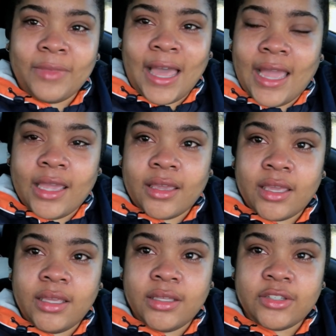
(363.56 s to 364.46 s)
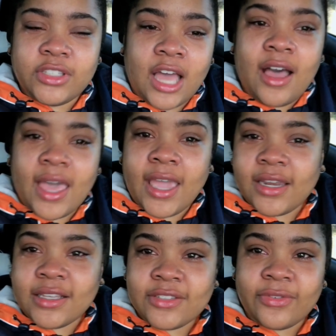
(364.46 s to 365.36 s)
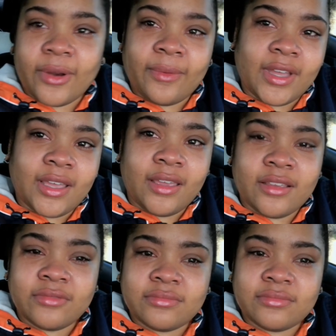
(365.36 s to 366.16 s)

like y'all hate us for what